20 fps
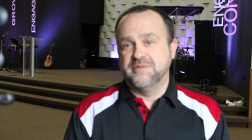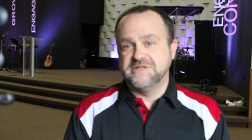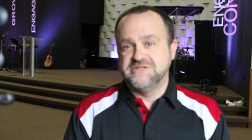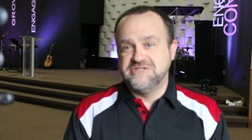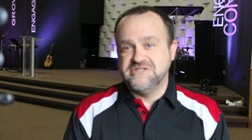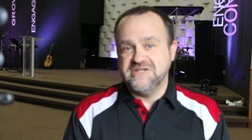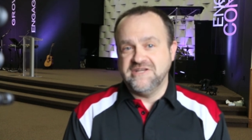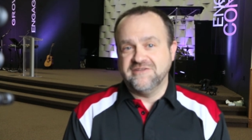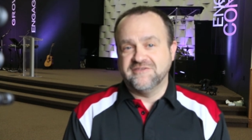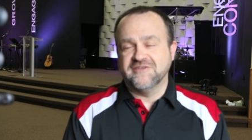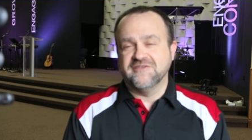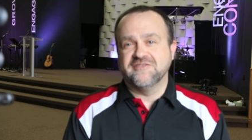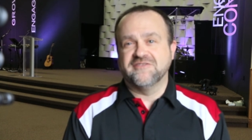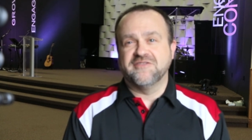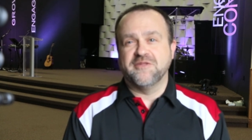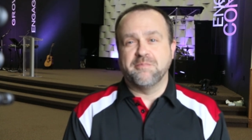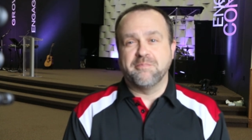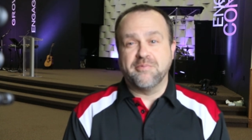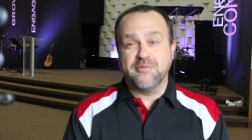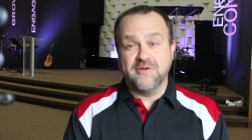But
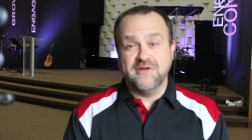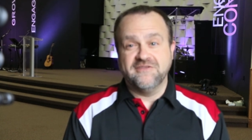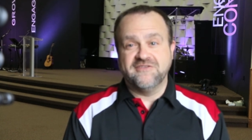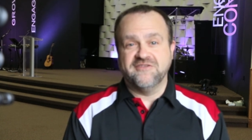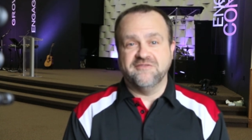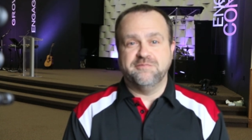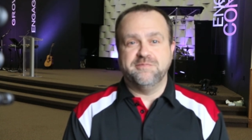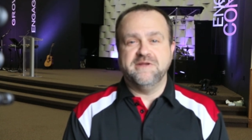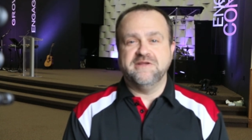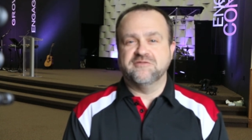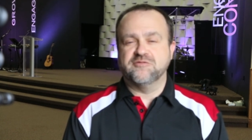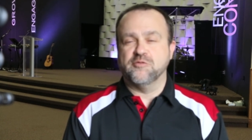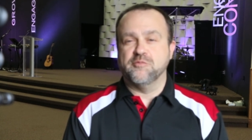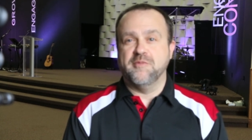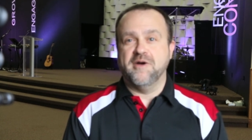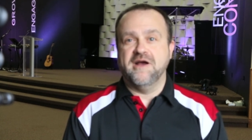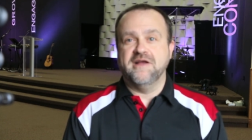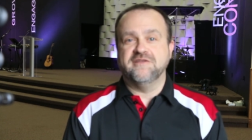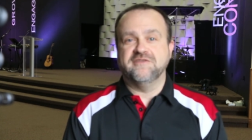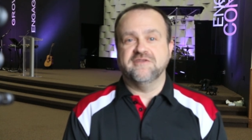Jesus, the Prince of Peace,
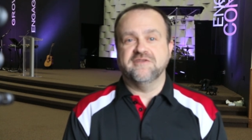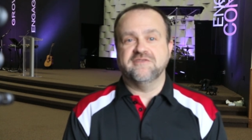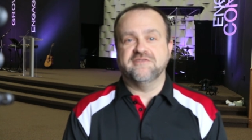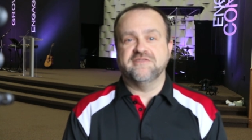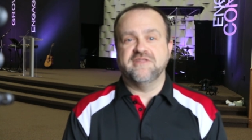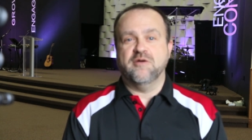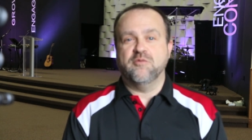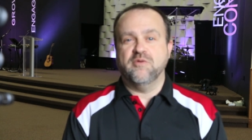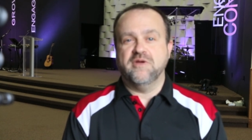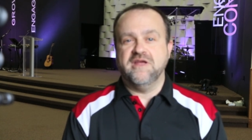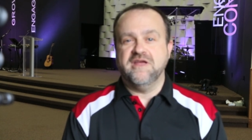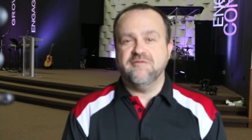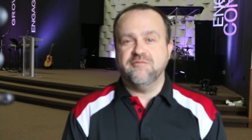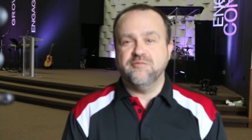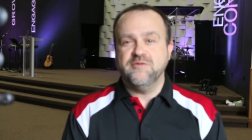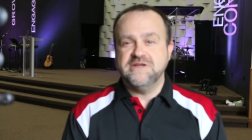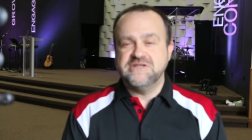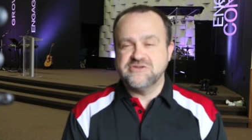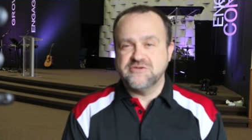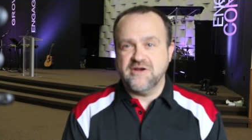reminds us that
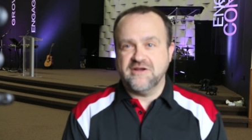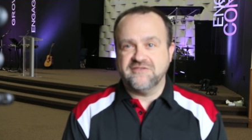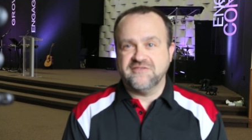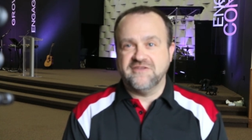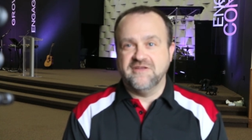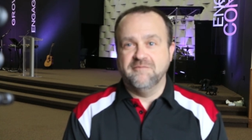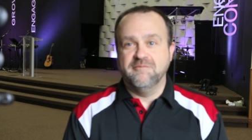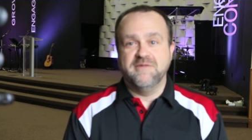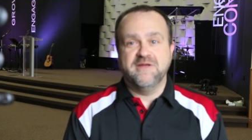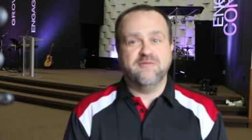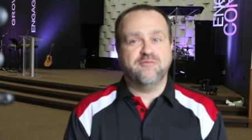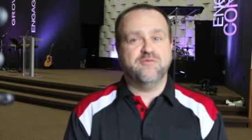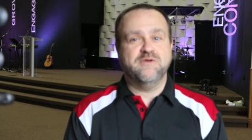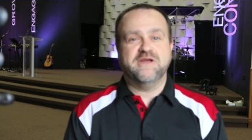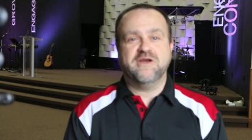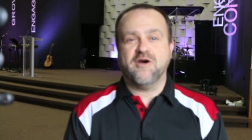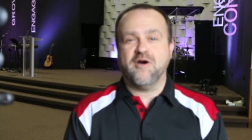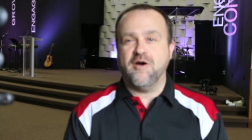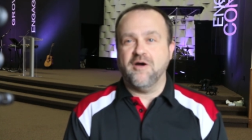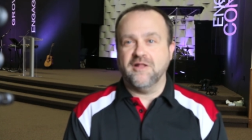if we trust Him, if
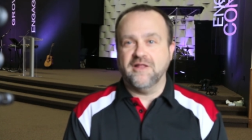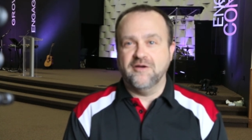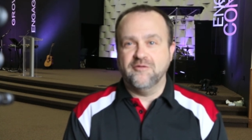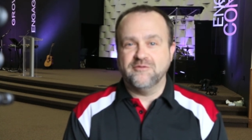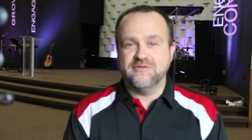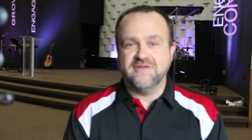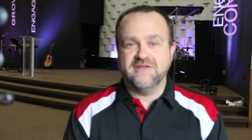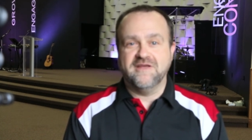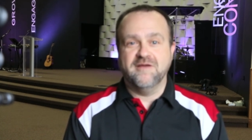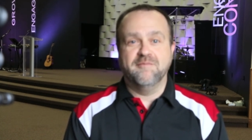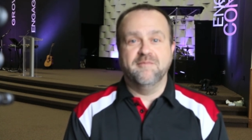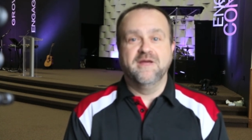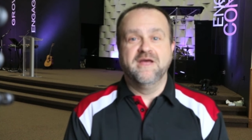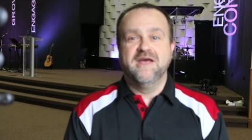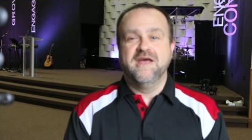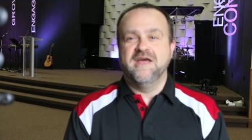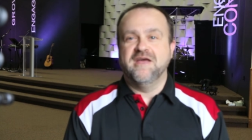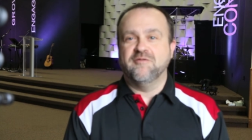we call out to Him,